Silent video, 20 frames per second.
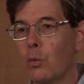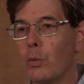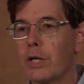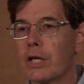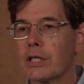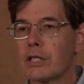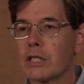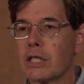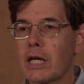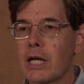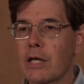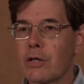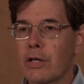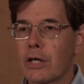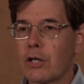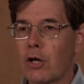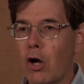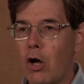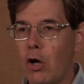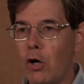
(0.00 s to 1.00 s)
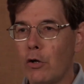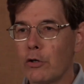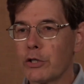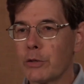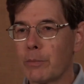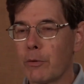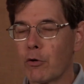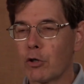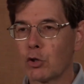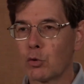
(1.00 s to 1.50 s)
We can say that all
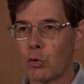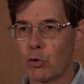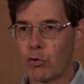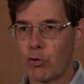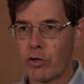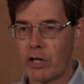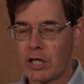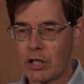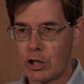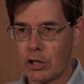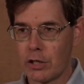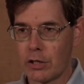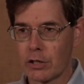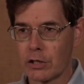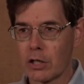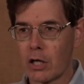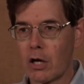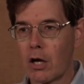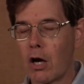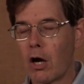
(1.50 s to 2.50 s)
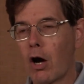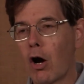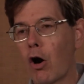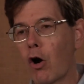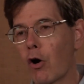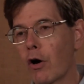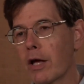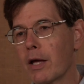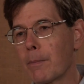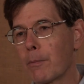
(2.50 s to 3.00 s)
spiritual traditions
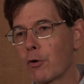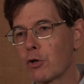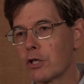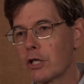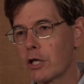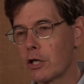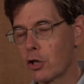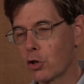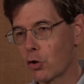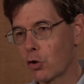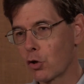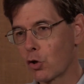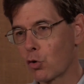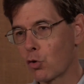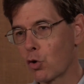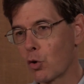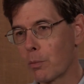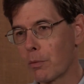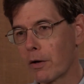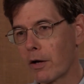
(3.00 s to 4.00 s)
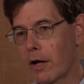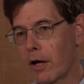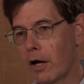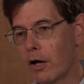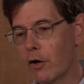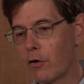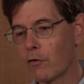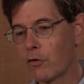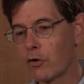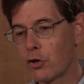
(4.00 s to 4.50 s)
are a particular group
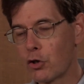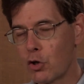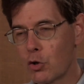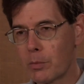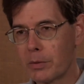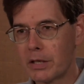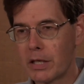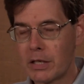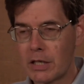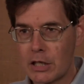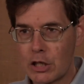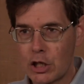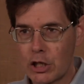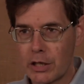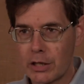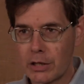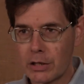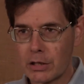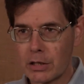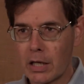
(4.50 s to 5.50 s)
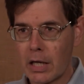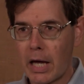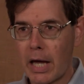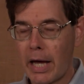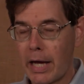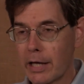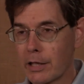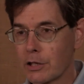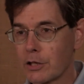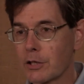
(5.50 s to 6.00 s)
of human initiates
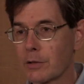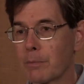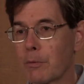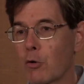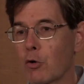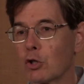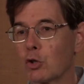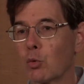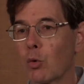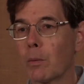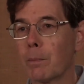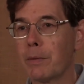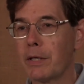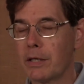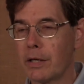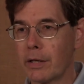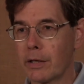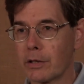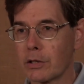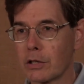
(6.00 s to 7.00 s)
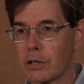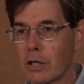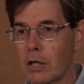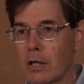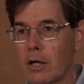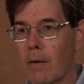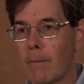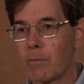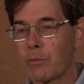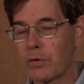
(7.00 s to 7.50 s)
and spiritual beings
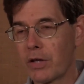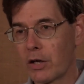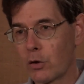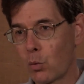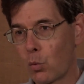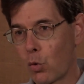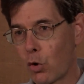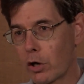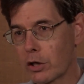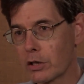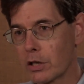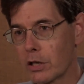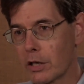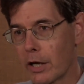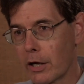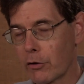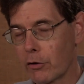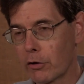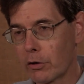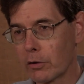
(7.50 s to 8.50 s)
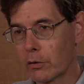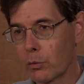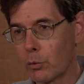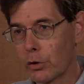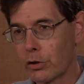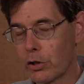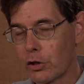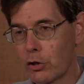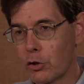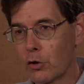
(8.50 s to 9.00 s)
that work together
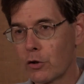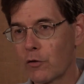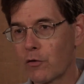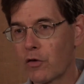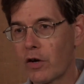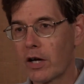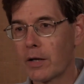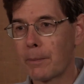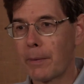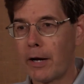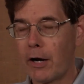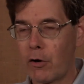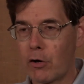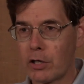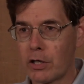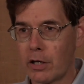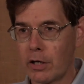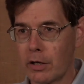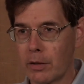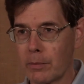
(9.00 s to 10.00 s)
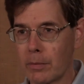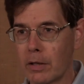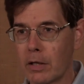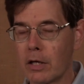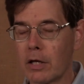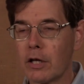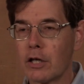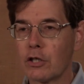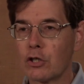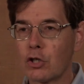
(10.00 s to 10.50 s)
with a unified paradigm
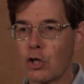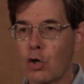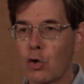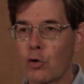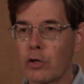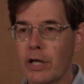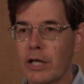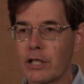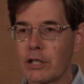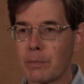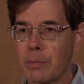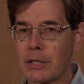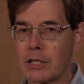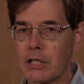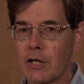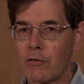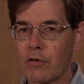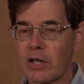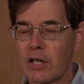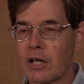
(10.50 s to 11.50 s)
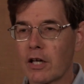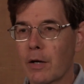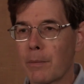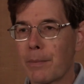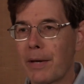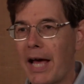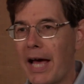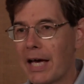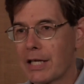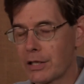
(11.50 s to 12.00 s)
to create specific
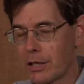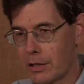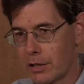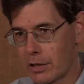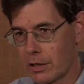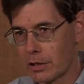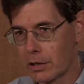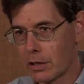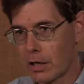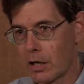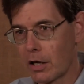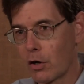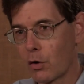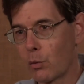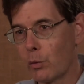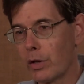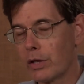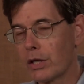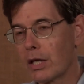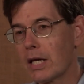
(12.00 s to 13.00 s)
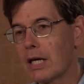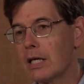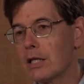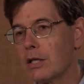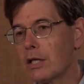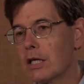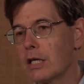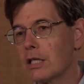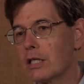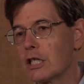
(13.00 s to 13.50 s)
capacities
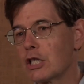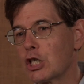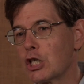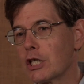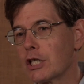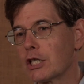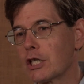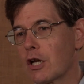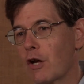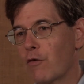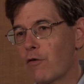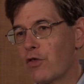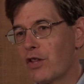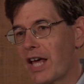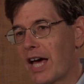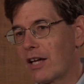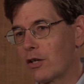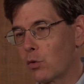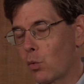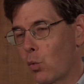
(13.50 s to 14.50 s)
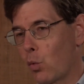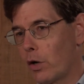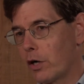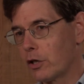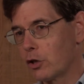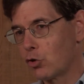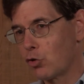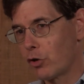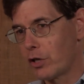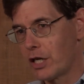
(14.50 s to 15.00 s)
within the initiates of that
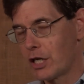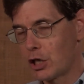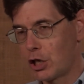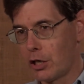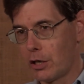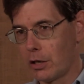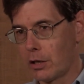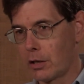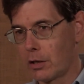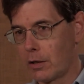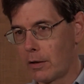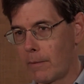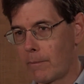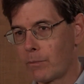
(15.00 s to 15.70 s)
one tradition.